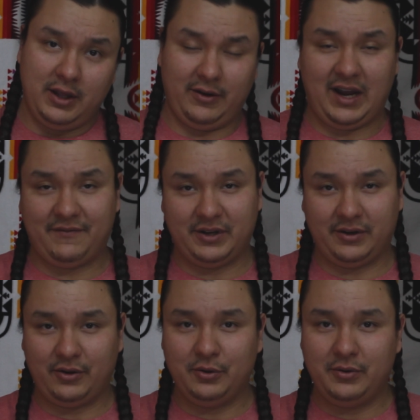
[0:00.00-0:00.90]
you'll have to
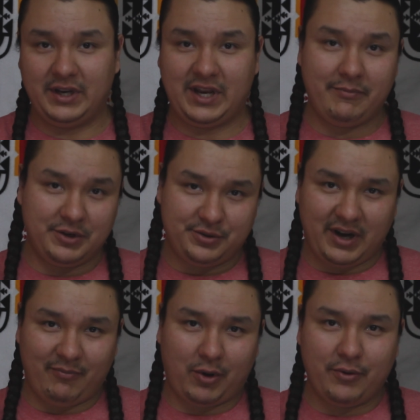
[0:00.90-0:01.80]
include a
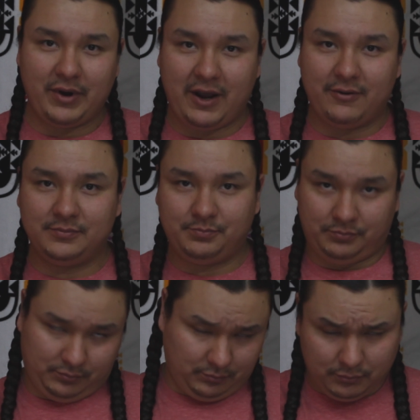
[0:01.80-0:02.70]
demonstrative pronoun.
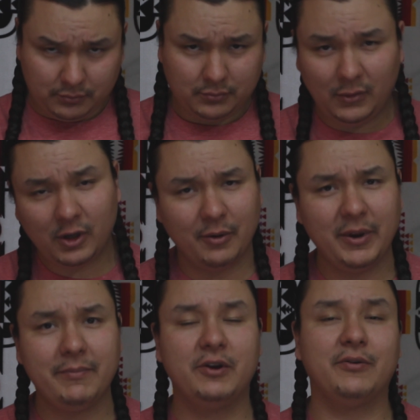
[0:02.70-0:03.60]
Or
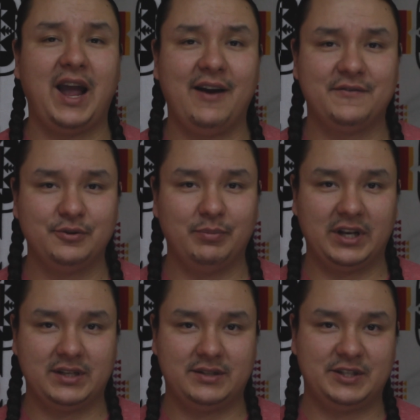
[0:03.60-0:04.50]
maybe you don't have to, but
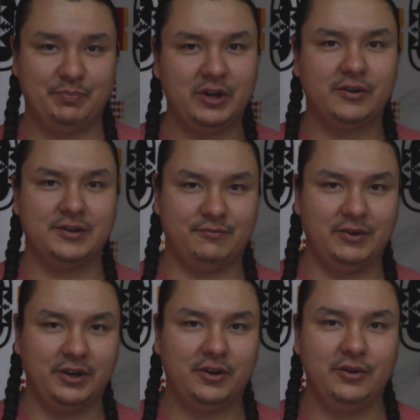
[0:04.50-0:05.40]
speakers
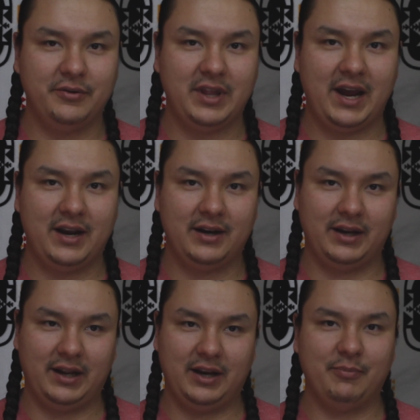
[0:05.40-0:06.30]
will include that, and